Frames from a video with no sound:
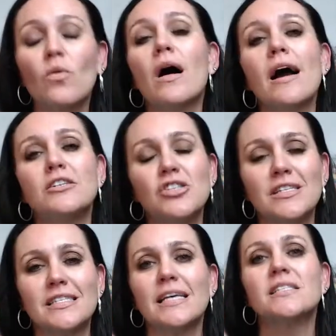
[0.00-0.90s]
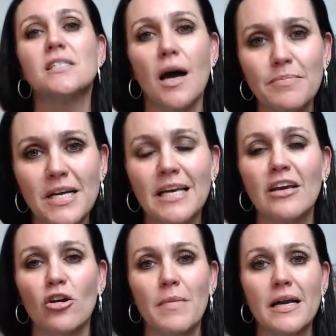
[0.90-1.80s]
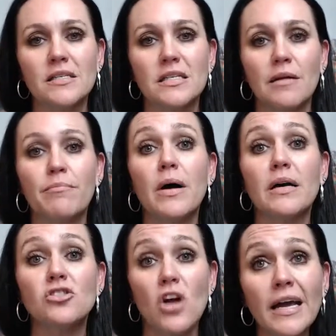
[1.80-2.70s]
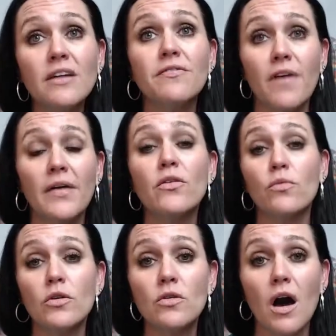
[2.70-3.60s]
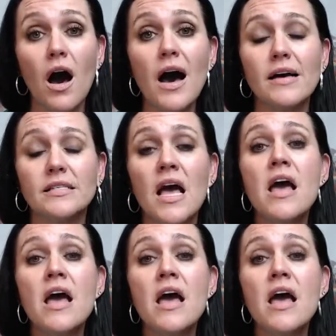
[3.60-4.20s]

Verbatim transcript: Well, I shouldn't say stop taking your medicine, but try and find the root cause.